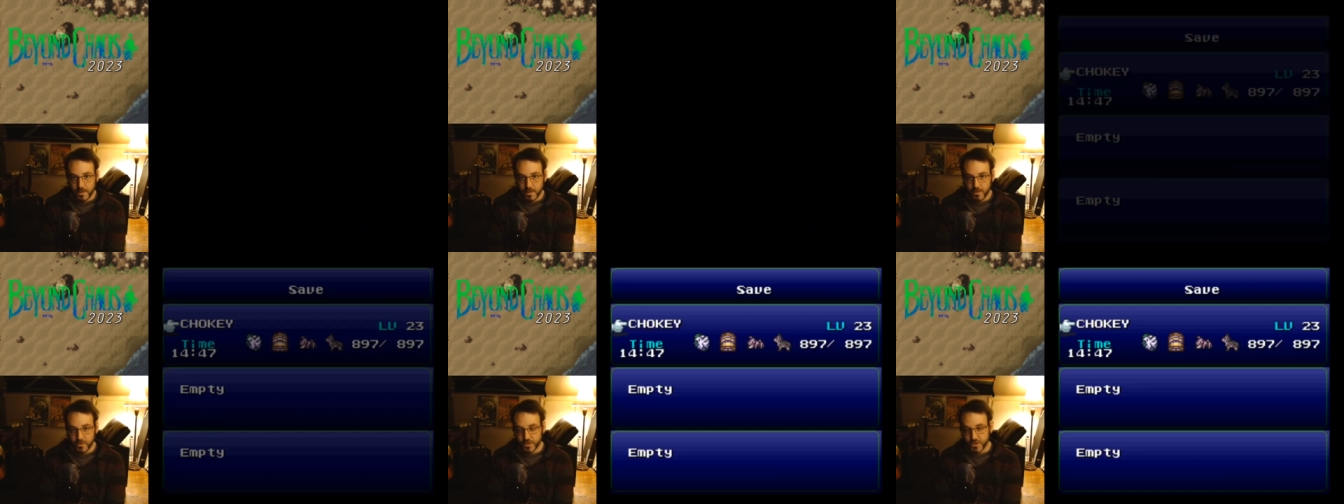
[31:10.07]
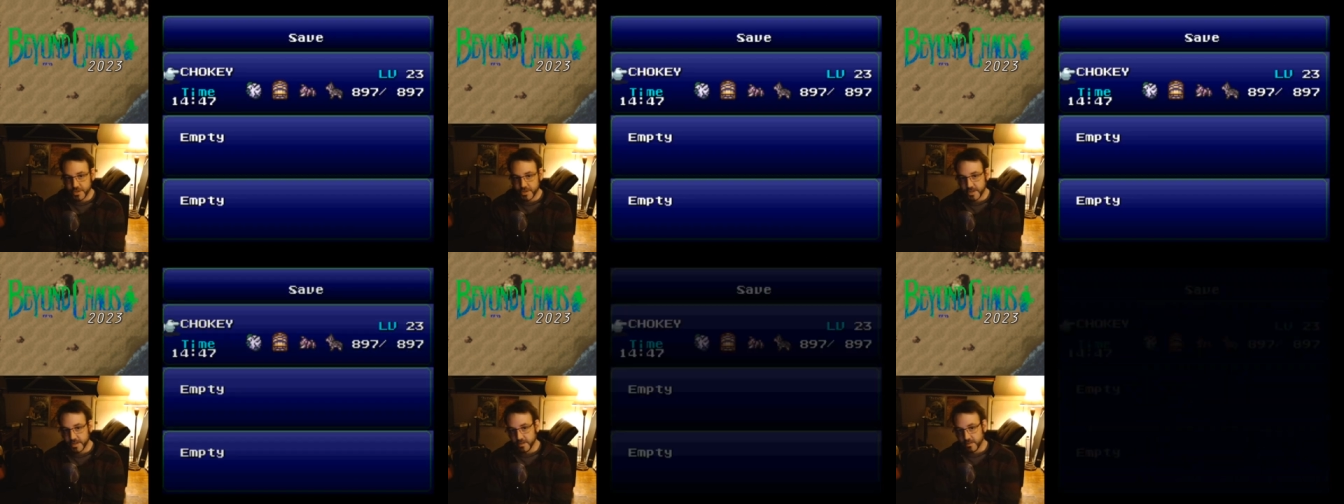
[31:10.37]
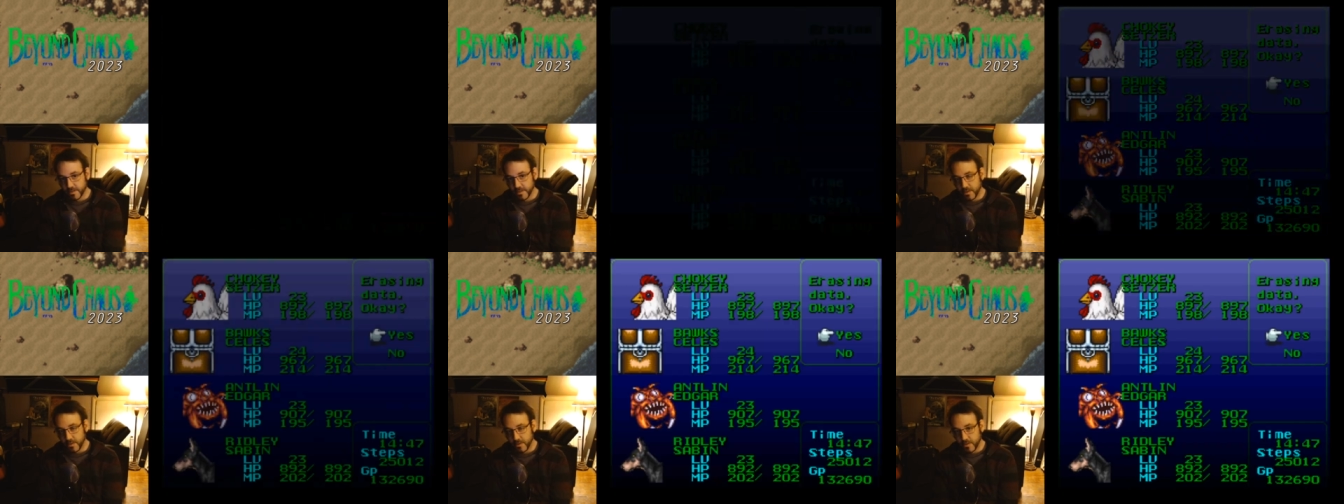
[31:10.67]
No
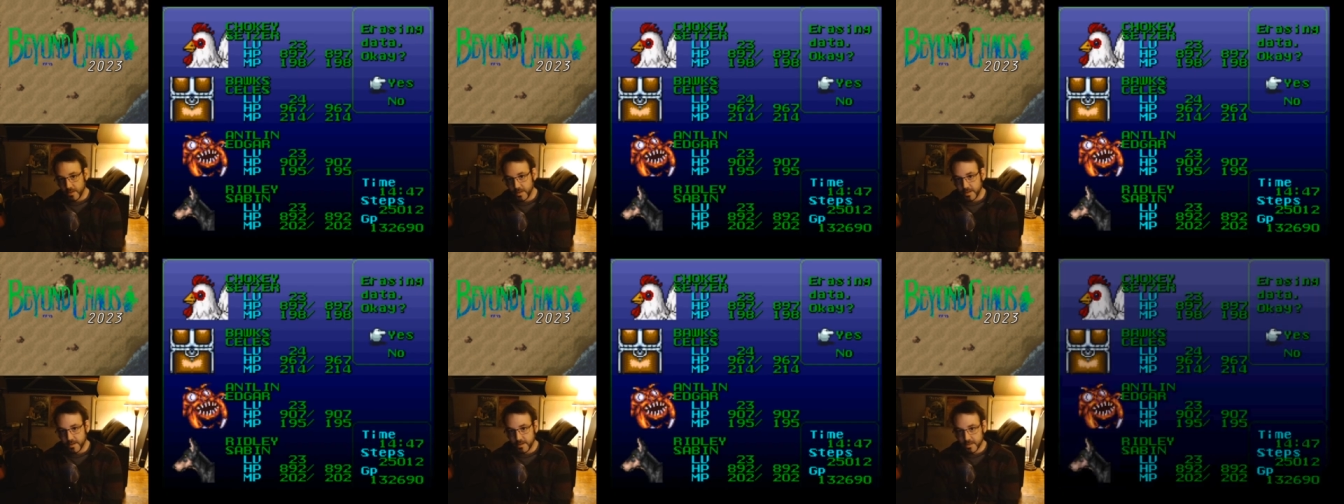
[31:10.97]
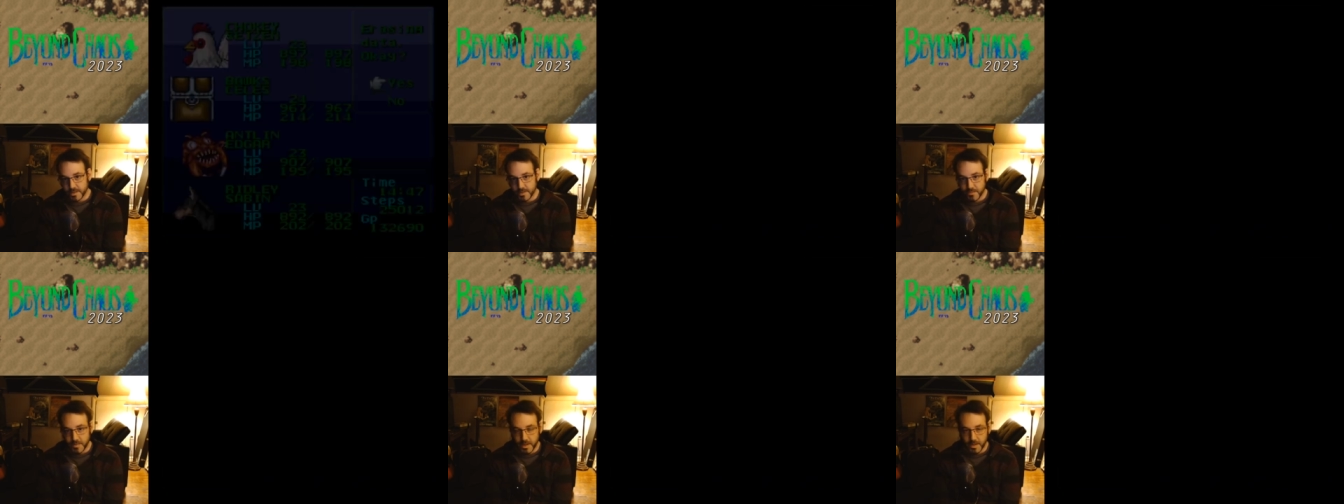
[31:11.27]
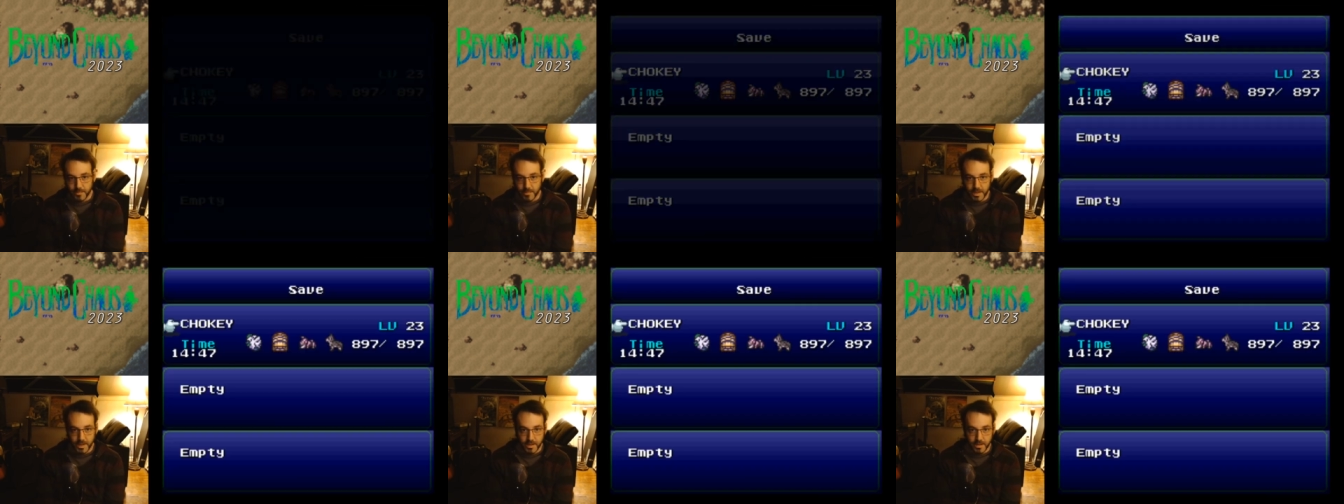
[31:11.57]
shield, though. That does
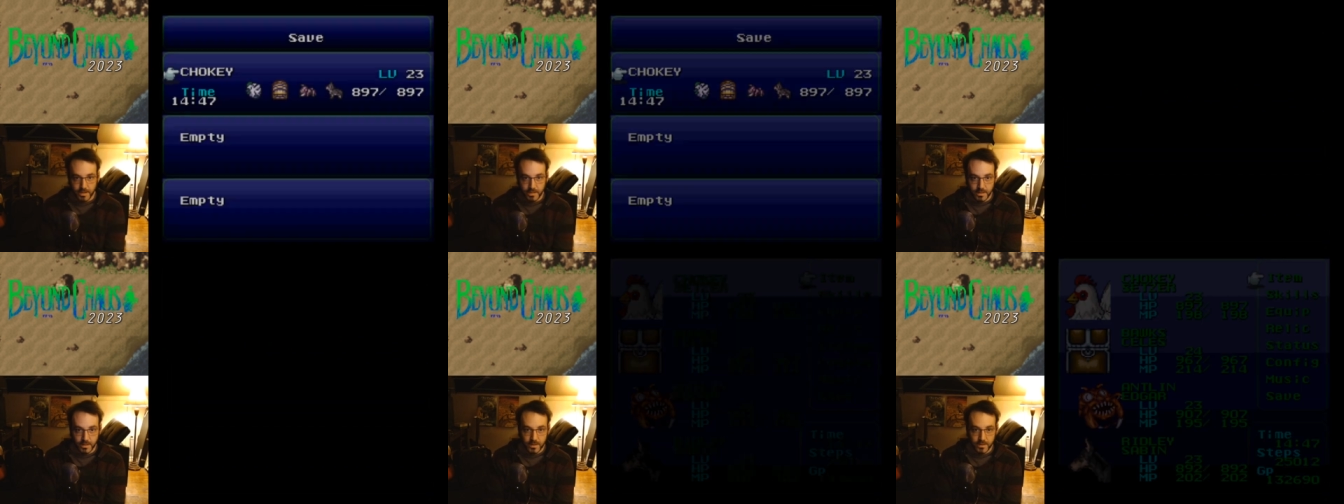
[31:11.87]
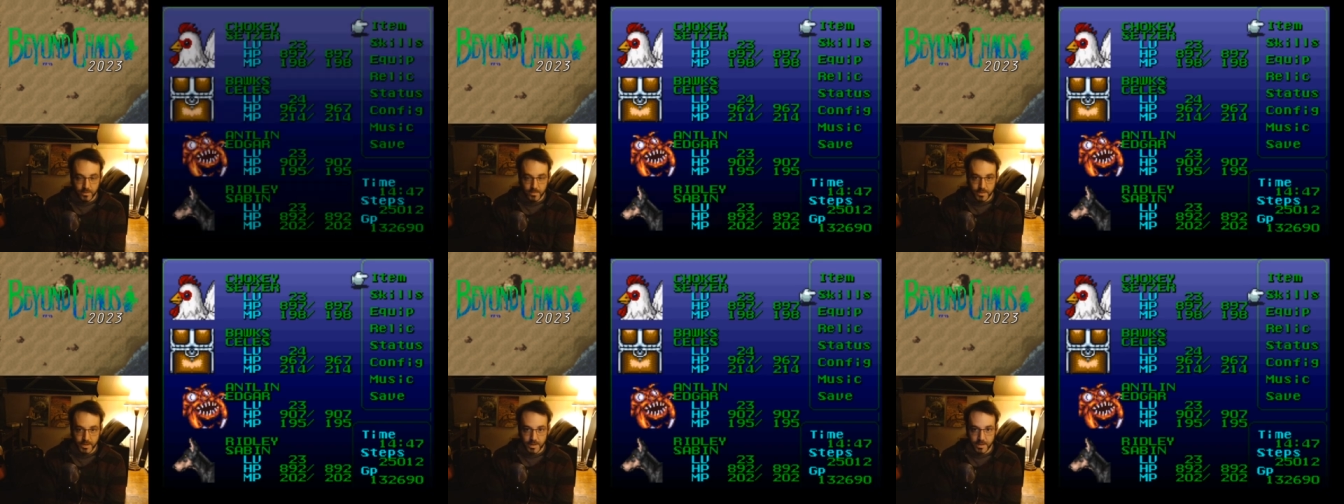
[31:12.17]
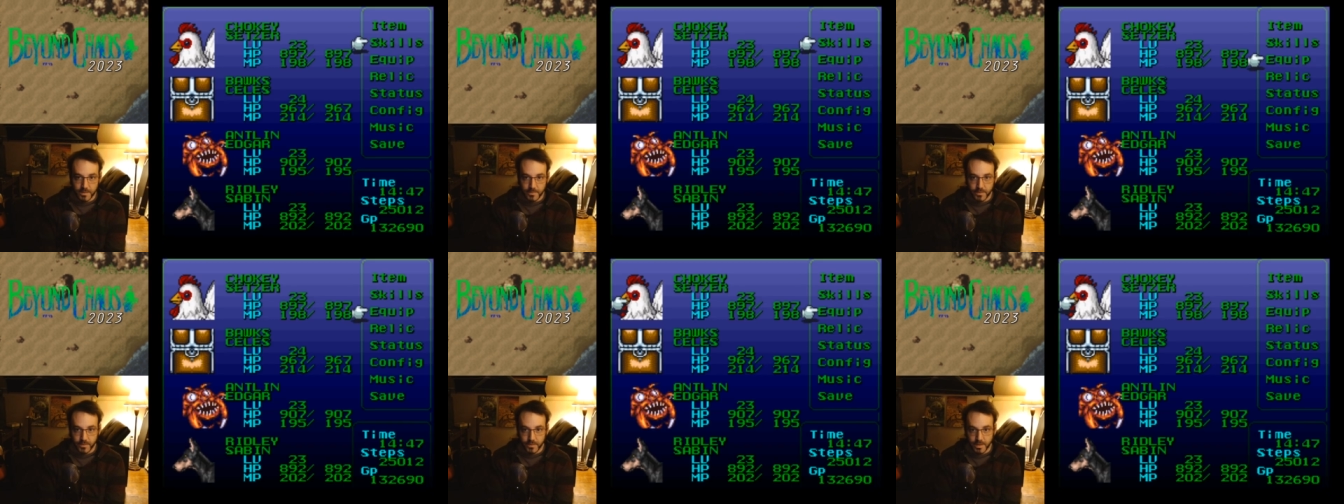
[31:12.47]
make me a little bit
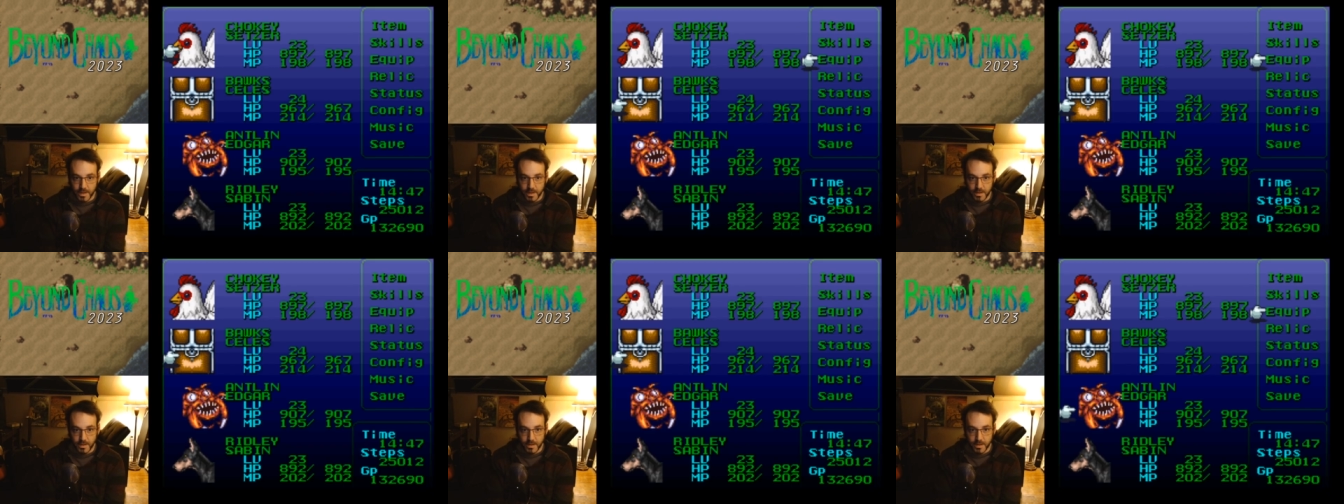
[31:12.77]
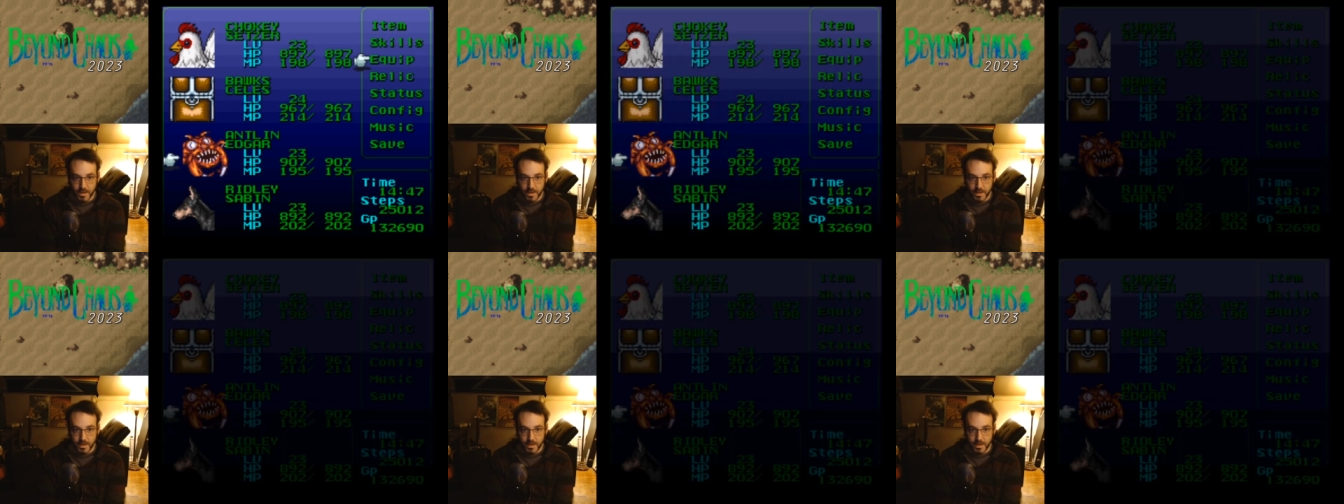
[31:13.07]
upset.